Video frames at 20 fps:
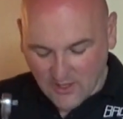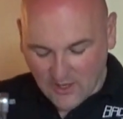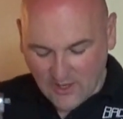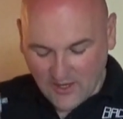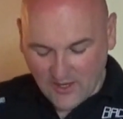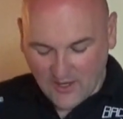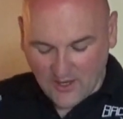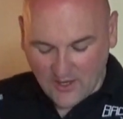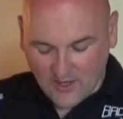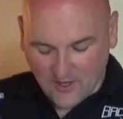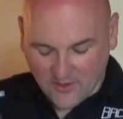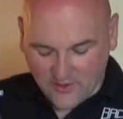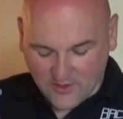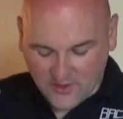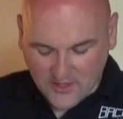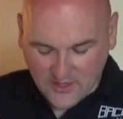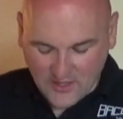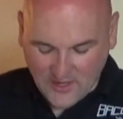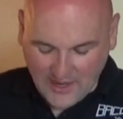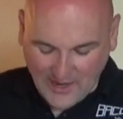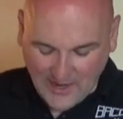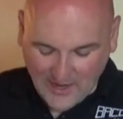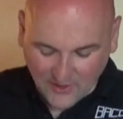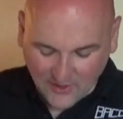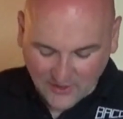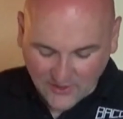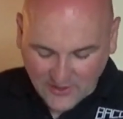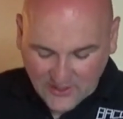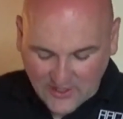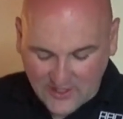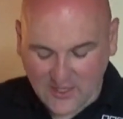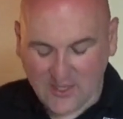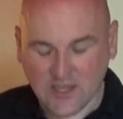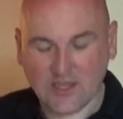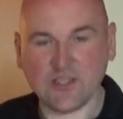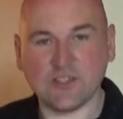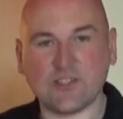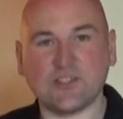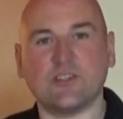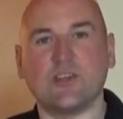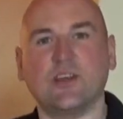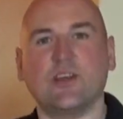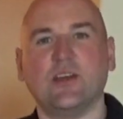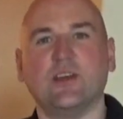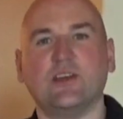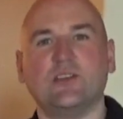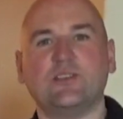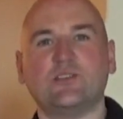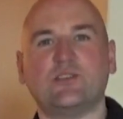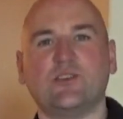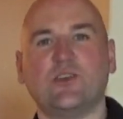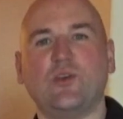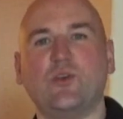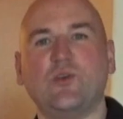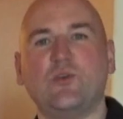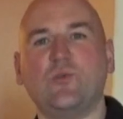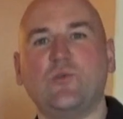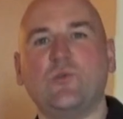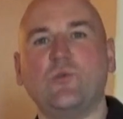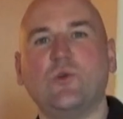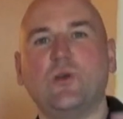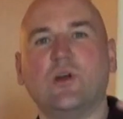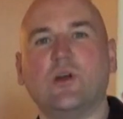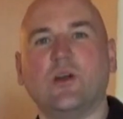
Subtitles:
the Allen keys to